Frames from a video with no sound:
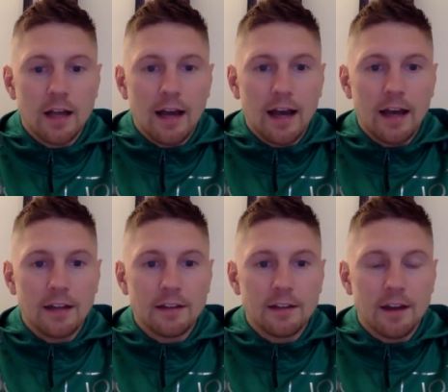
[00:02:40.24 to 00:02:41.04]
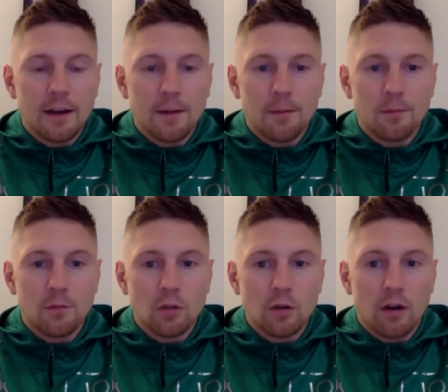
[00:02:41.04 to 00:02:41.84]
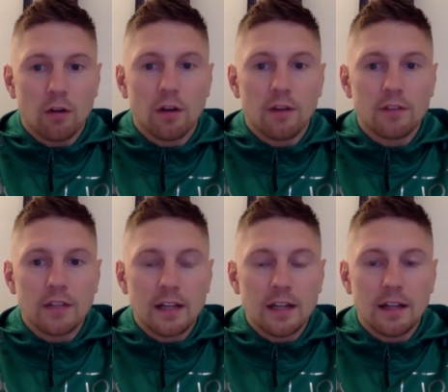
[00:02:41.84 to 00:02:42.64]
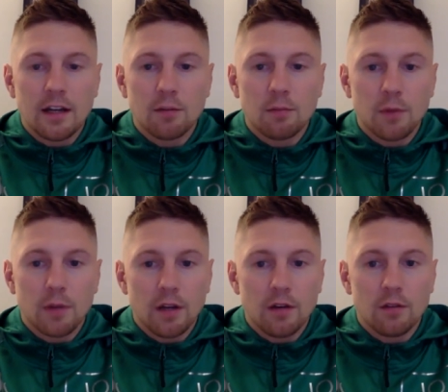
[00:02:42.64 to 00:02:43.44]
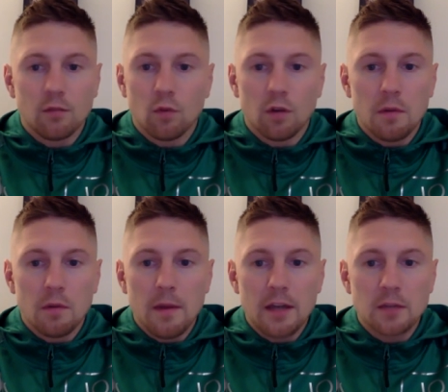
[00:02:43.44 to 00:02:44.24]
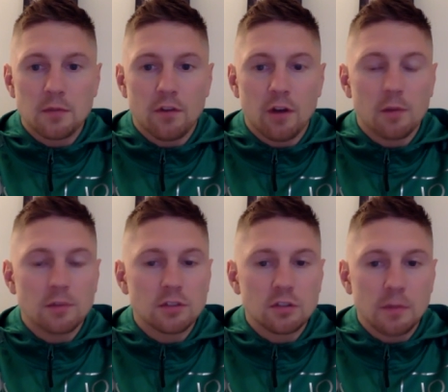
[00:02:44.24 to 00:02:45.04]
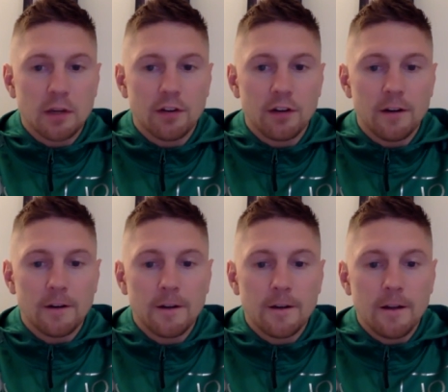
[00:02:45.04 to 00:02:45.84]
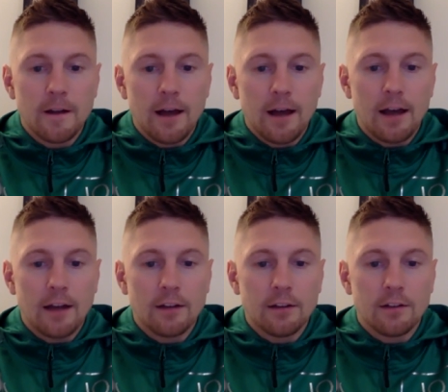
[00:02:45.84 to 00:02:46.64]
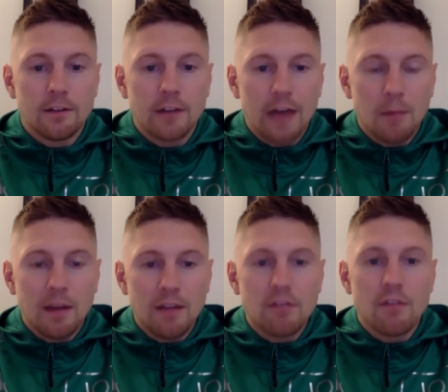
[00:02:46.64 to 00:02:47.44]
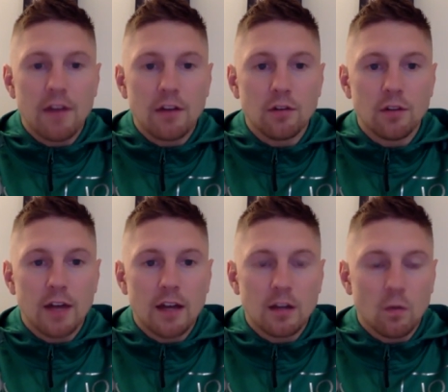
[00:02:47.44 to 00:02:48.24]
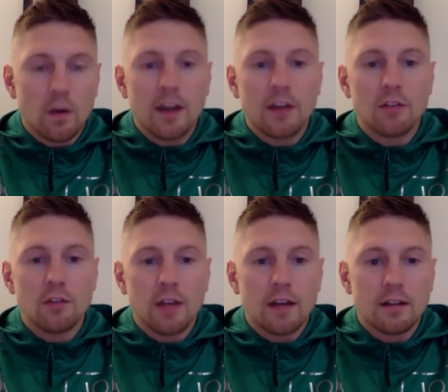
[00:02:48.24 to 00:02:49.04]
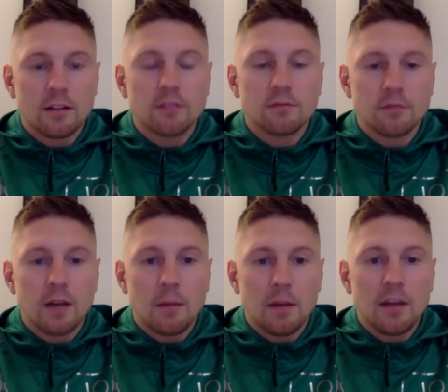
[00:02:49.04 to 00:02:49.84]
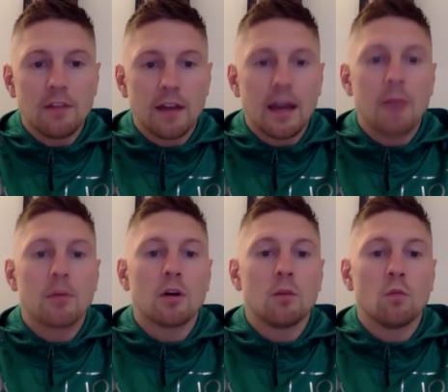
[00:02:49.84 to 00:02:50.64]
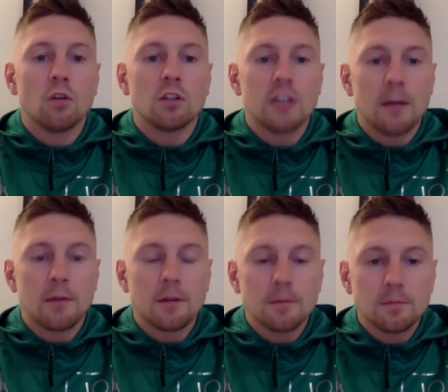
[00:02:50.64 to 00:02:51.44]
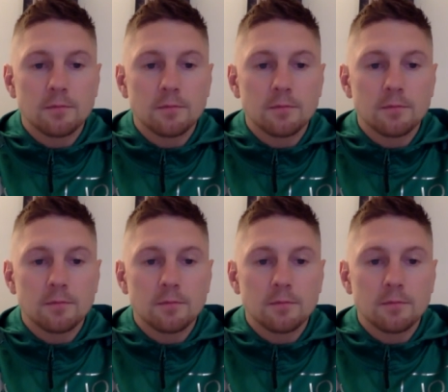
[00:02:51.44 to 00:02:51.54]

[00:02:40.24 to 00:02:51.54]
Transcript: And, um, you know, I'm going to have to get in there, put in one of my best performances of my career. And I believe if I do that and when I do that, I believe I can become world champion.